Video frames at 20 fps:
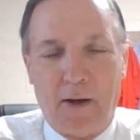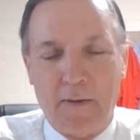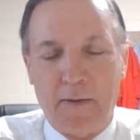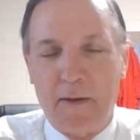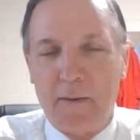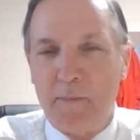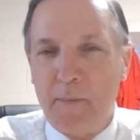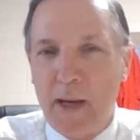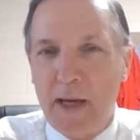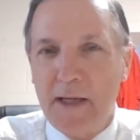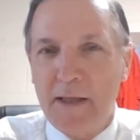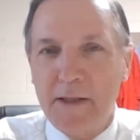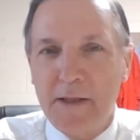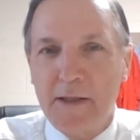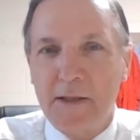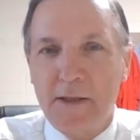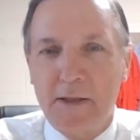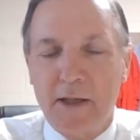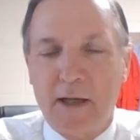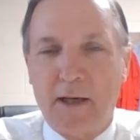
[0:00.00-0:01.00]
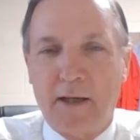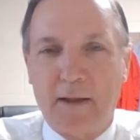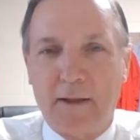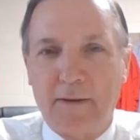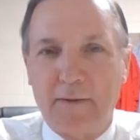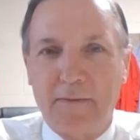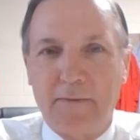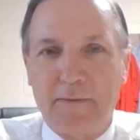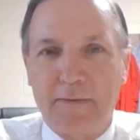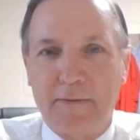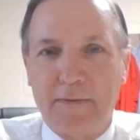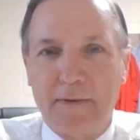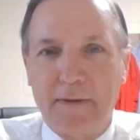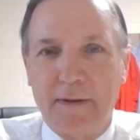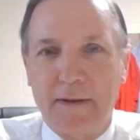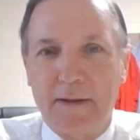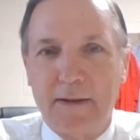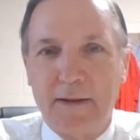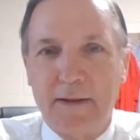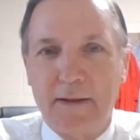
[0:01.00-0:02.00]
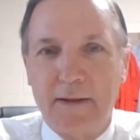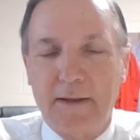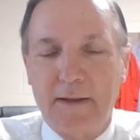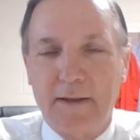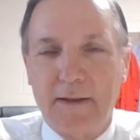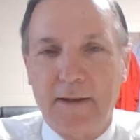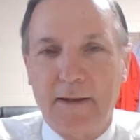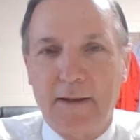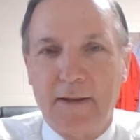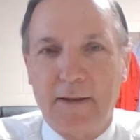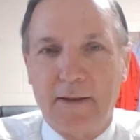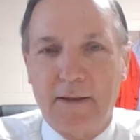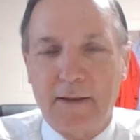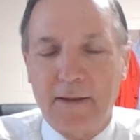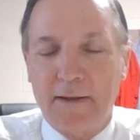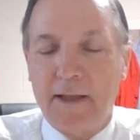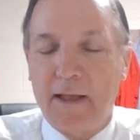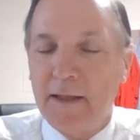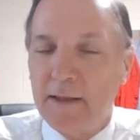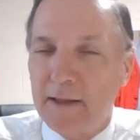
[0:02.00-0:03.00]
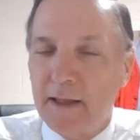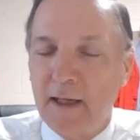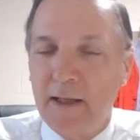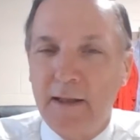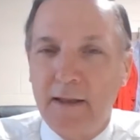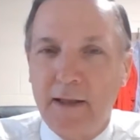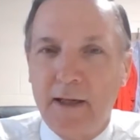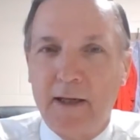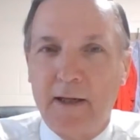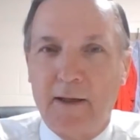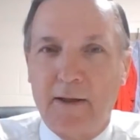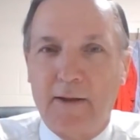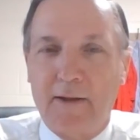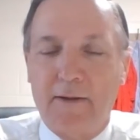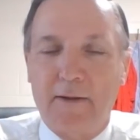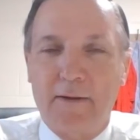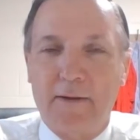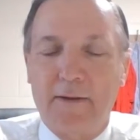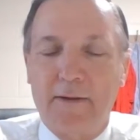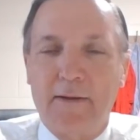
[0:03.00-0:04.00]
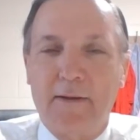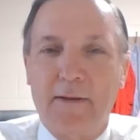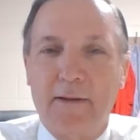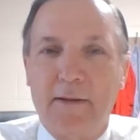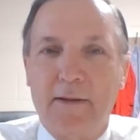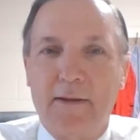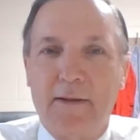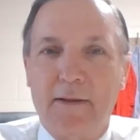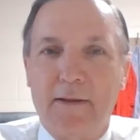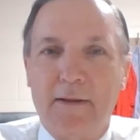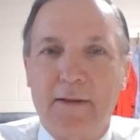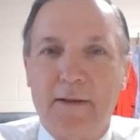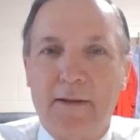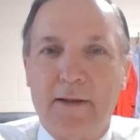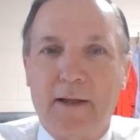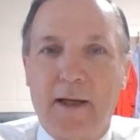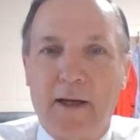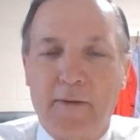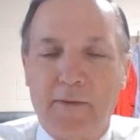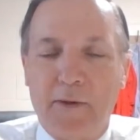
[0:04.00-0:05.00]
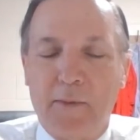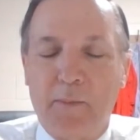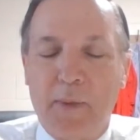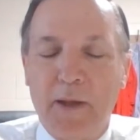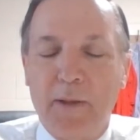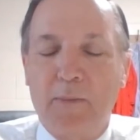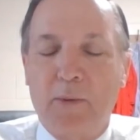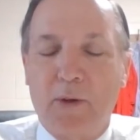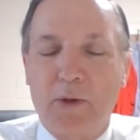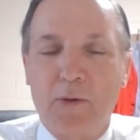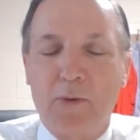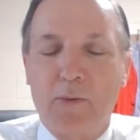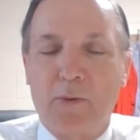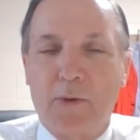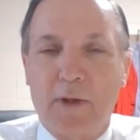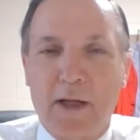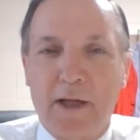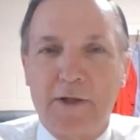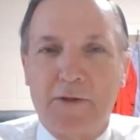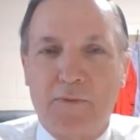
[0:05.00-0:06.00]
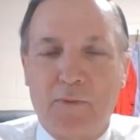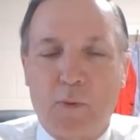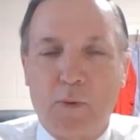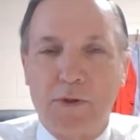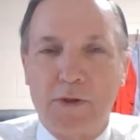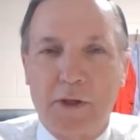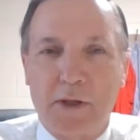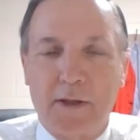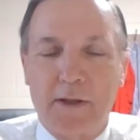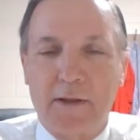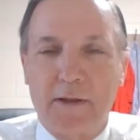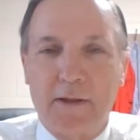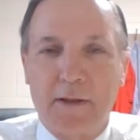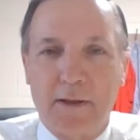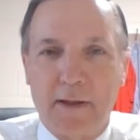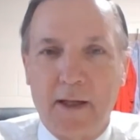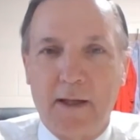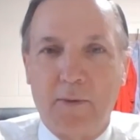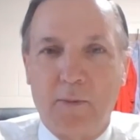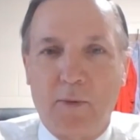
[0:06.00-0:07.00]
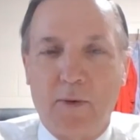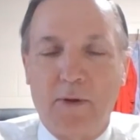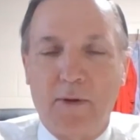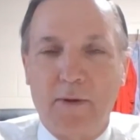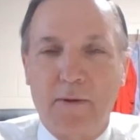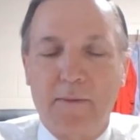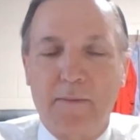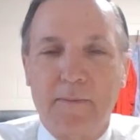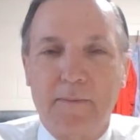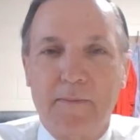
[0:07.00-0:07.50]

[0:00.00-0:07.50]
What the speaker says: on the basis of did they take care of the people who were less fortunate than they were?